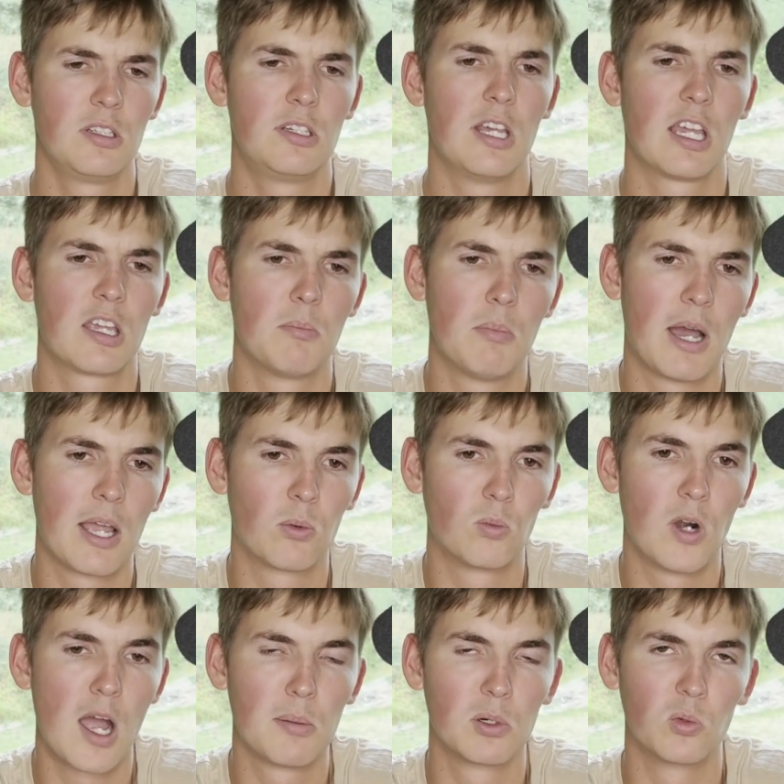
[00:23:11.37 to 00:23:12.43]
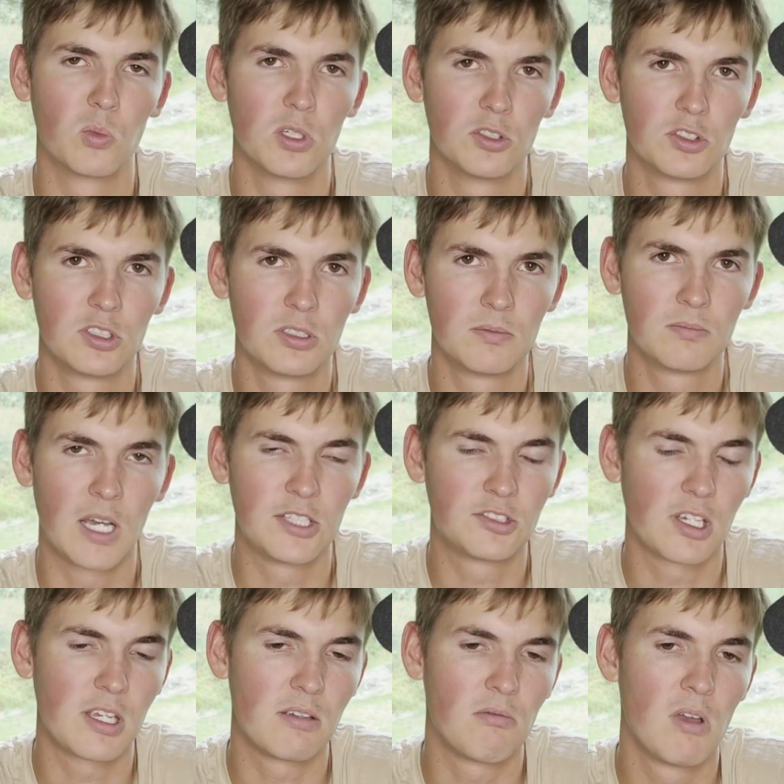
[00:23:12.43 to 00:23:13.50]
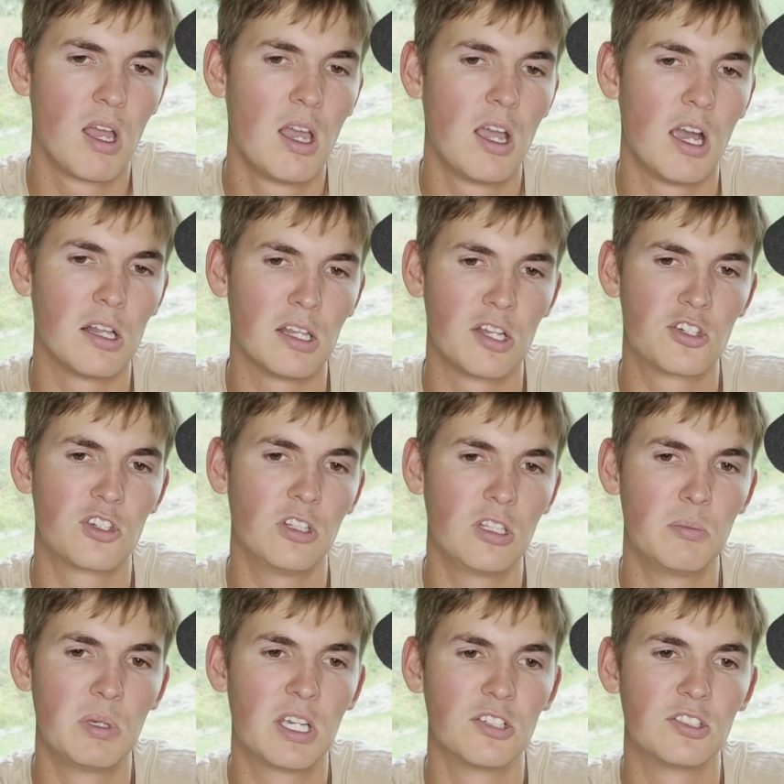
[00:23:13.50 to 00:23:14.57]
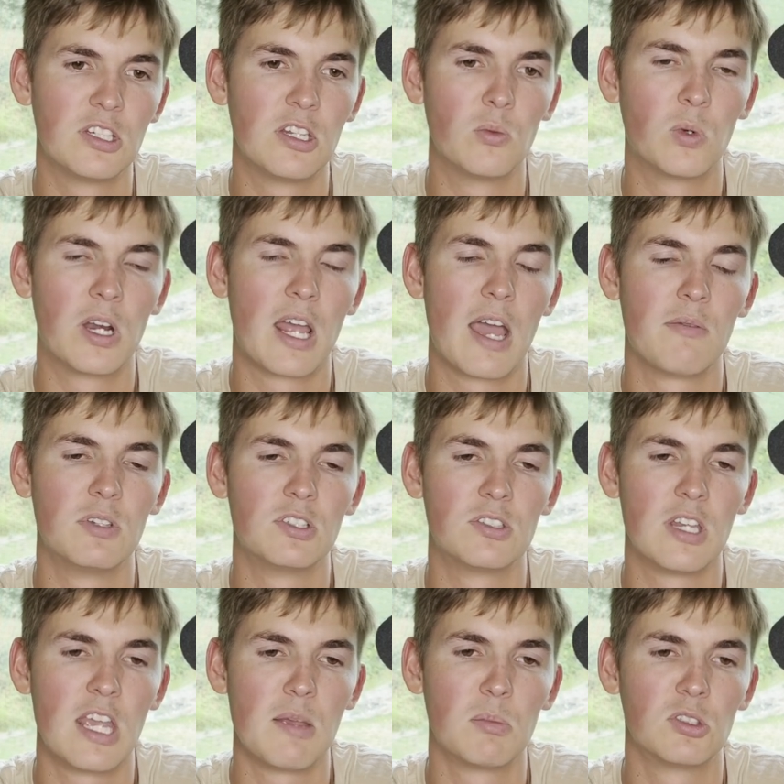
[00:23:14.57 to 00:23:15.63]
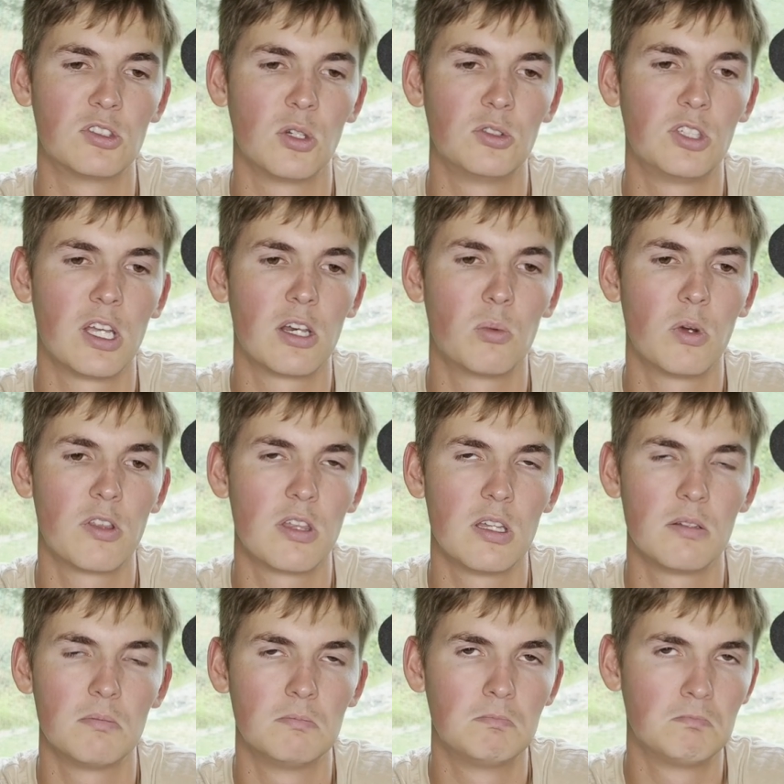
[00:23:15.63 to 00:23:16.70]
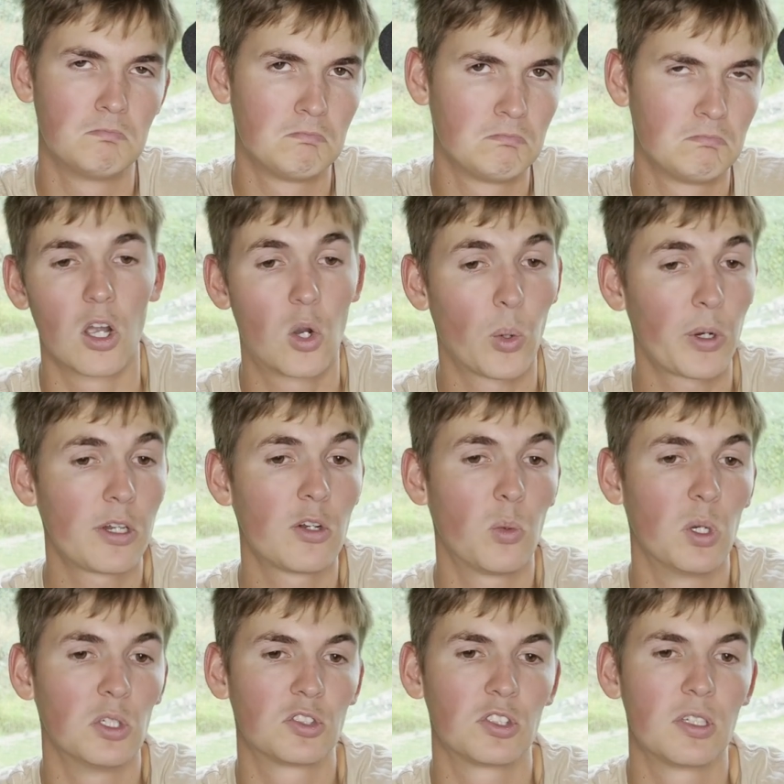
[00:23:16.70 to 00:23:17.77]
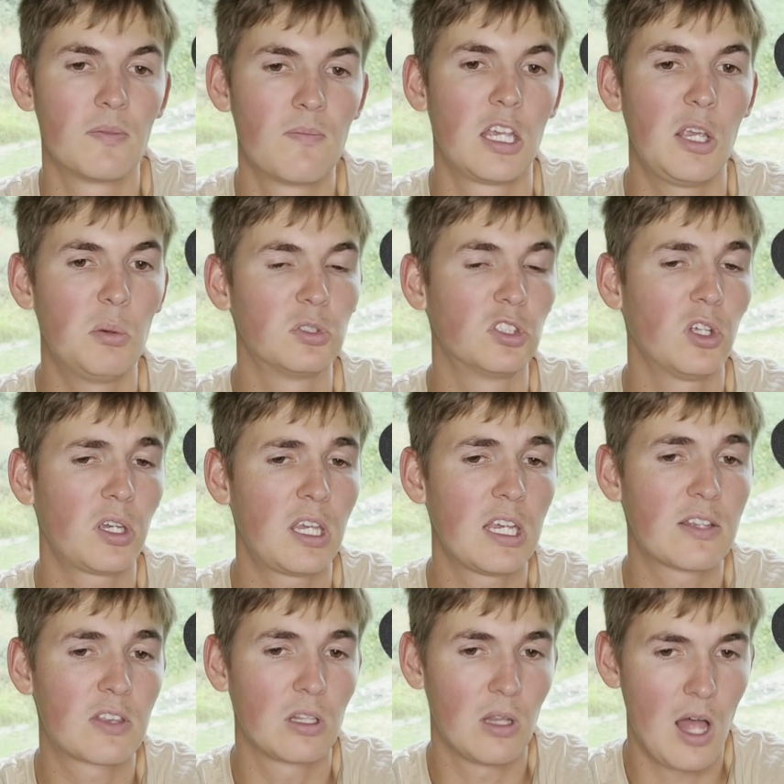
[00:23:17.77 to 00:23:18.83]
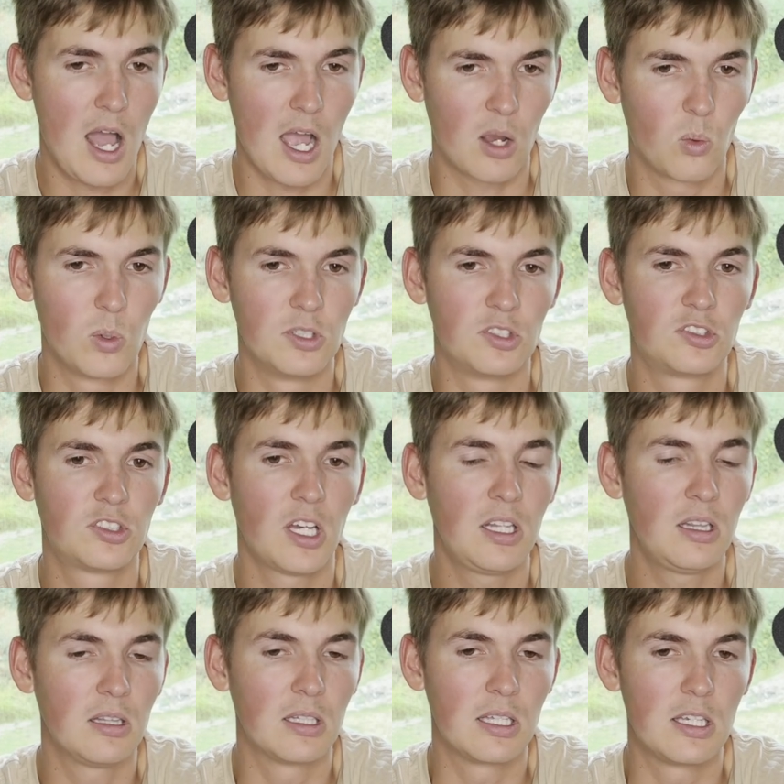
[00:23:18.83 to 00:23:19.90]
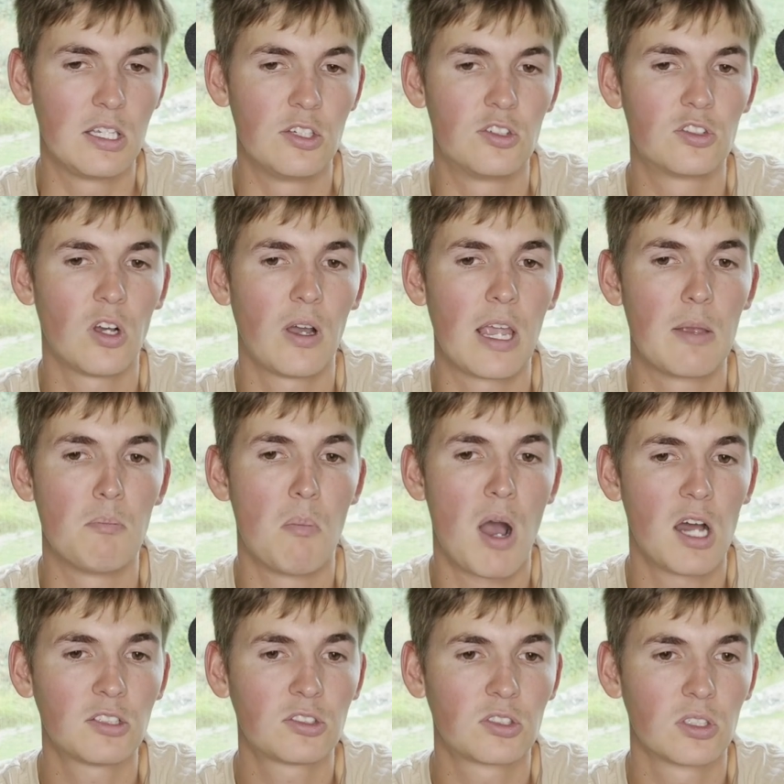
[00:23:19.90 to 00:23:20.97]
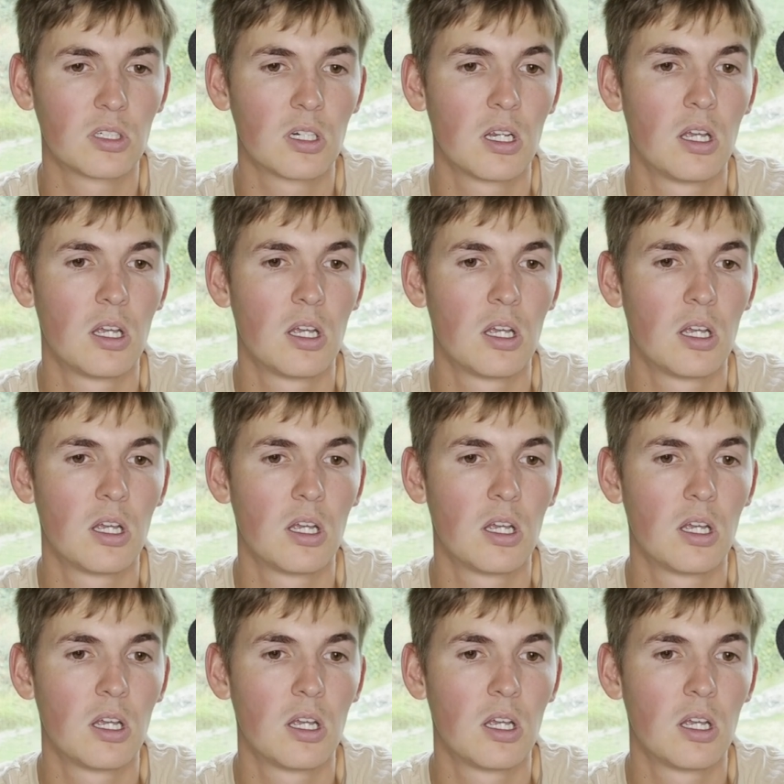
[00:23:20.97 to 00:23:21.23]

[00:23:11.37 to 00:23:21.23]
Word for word: taken by Robert Wilson. I say allegedly because he didn't want to have his name associated with it. According to Wilson, he was looking at the lock when suddenly he saw a monster